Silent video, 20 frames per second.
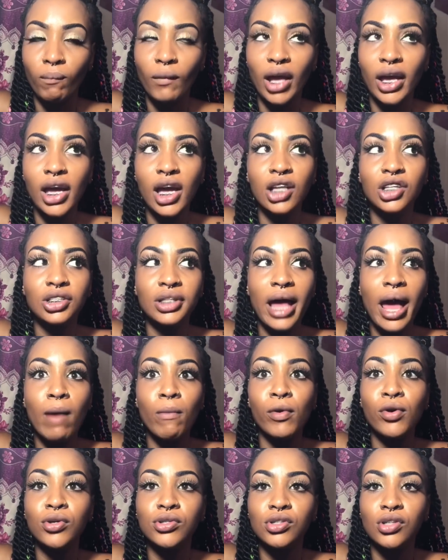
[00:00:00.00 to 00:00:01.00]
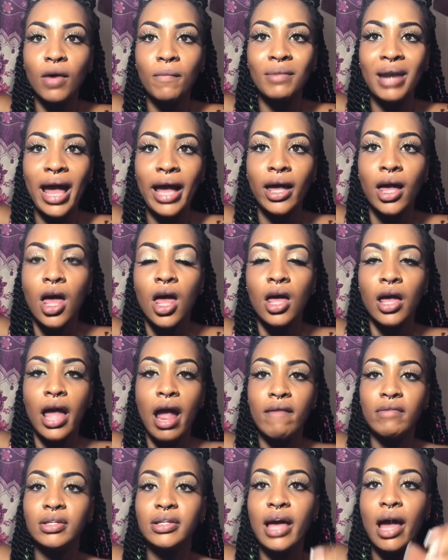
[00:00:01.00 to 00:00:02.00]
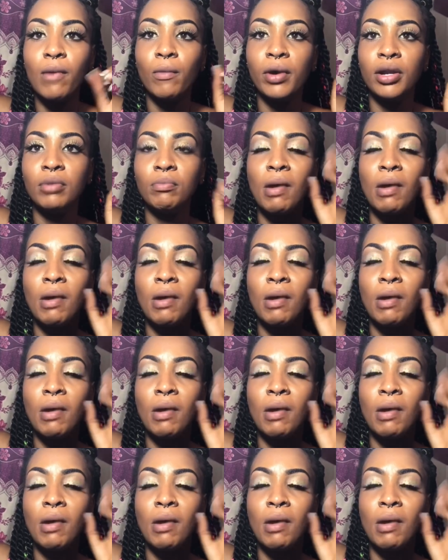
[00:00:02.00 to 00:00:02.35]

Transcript: Each time we do something like, every time when